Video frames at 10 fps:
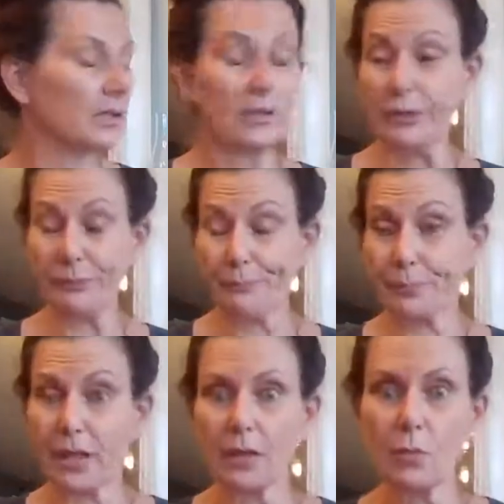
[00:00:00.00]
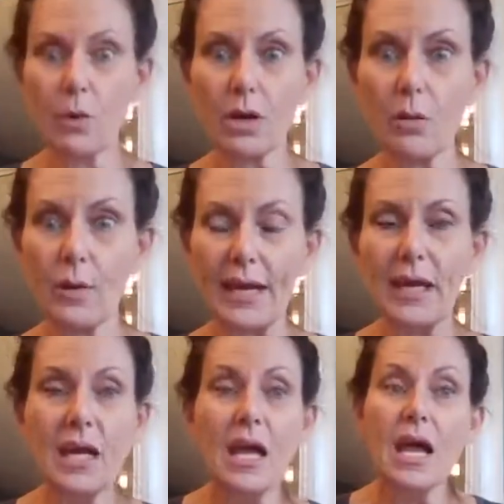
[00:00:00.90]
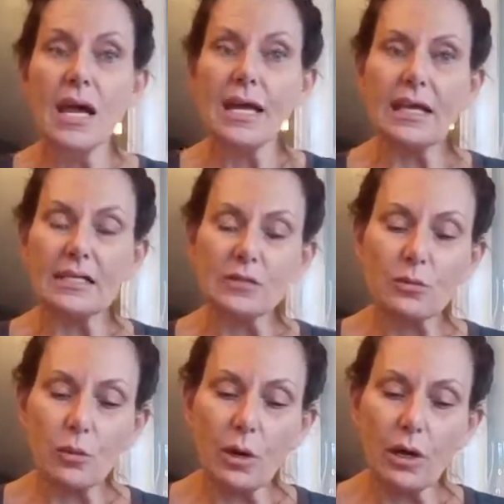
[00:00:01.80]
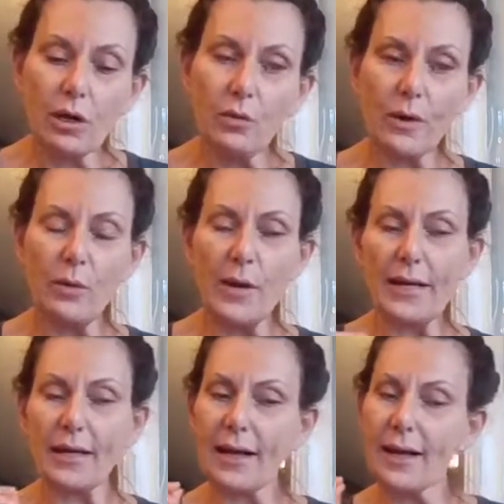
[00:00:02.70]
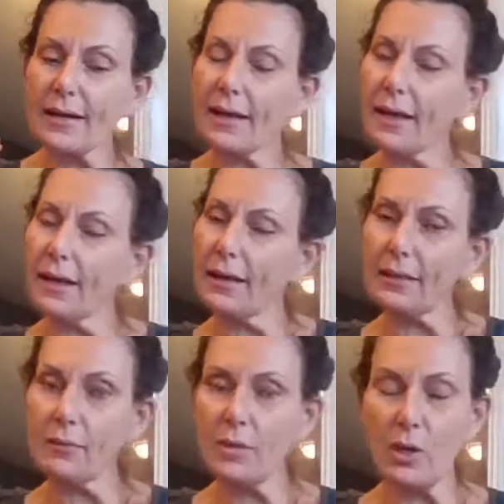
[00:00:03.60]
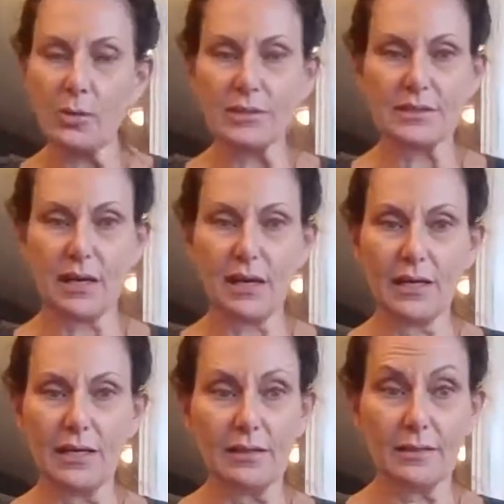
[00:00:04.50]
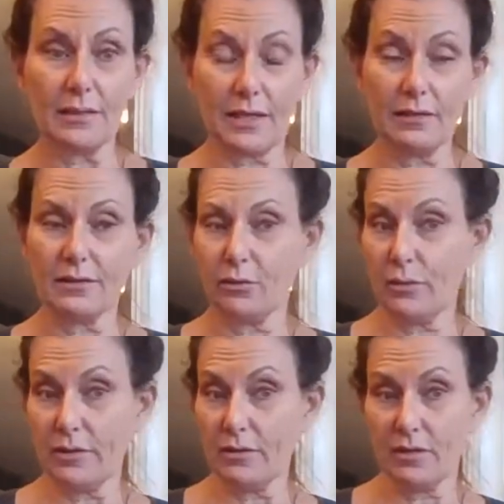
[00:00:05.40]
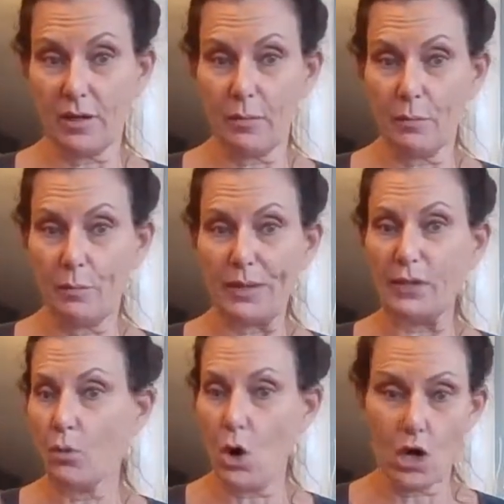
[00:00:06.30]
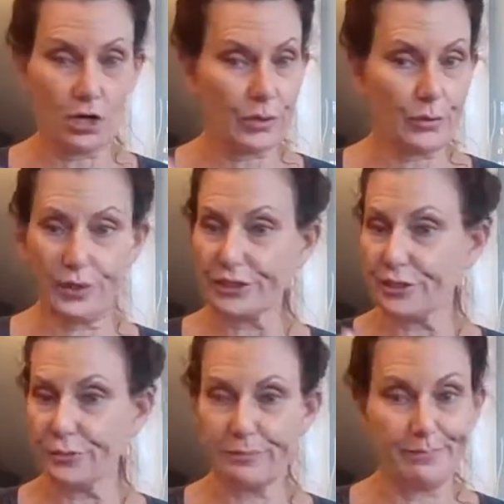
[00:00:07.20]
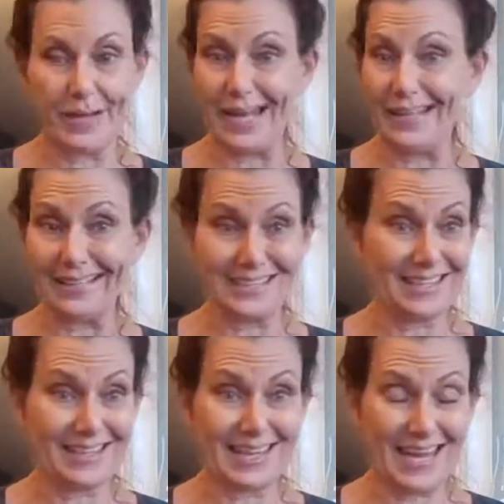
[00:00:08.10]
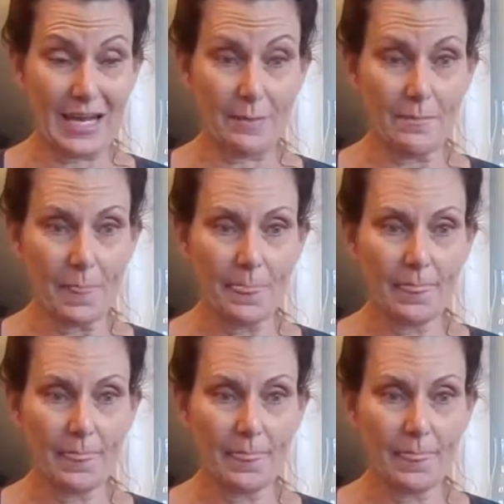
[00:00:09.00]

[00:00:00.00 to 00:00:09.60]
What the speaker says: I don't know. And then walk away. It's a great way to kind of let them know subtly that you hear them, but you aren't going to buy into the game.